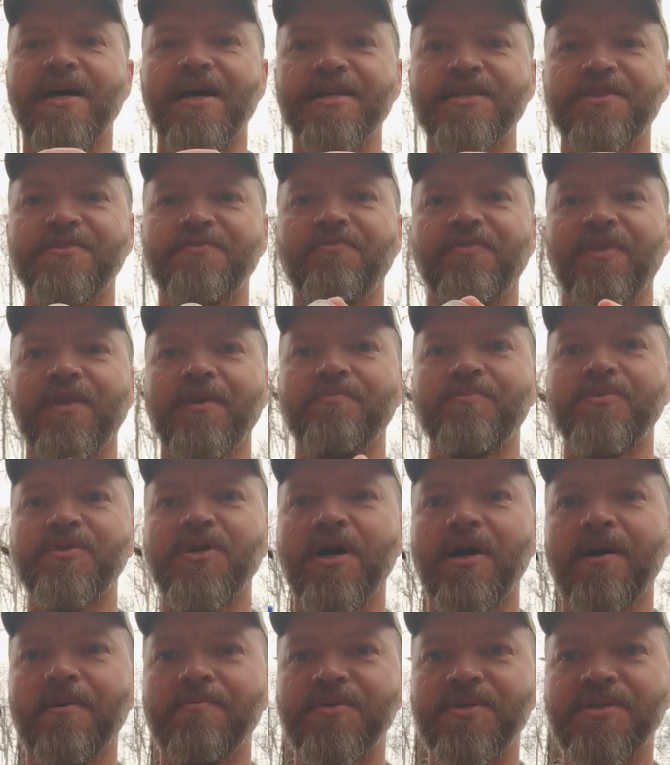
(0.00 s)
nice flip
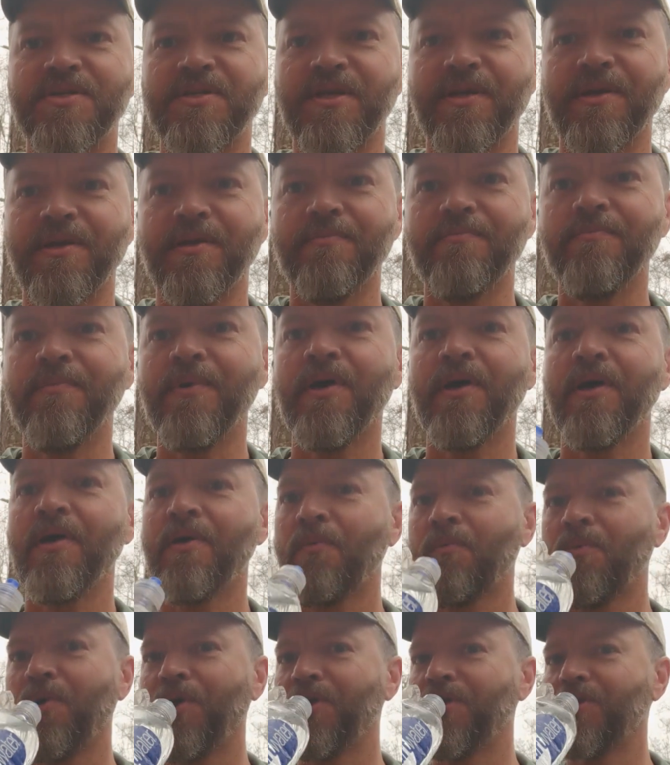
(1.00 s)
top stem
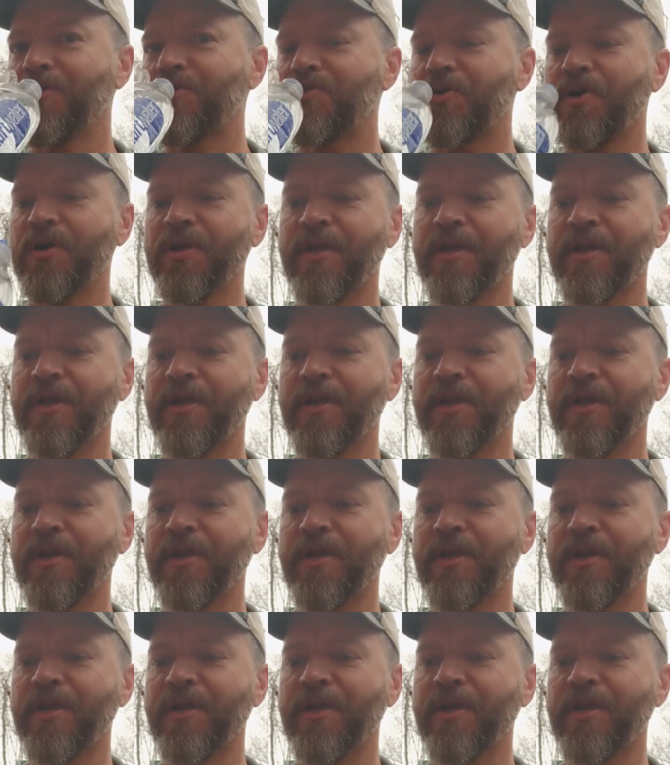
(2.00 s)
where you can